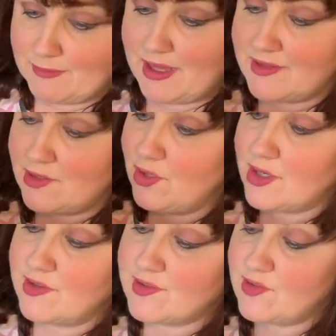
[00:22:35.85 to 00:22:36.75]
And then you
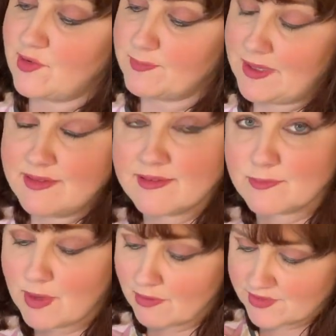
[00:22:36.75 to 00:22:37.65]
can just use pins as
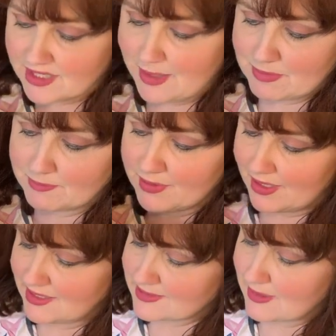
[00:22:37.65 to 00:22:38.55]
well to keep it in
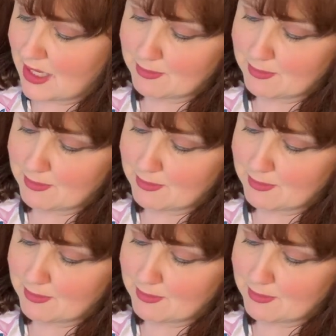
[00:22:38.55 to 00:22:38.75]
place,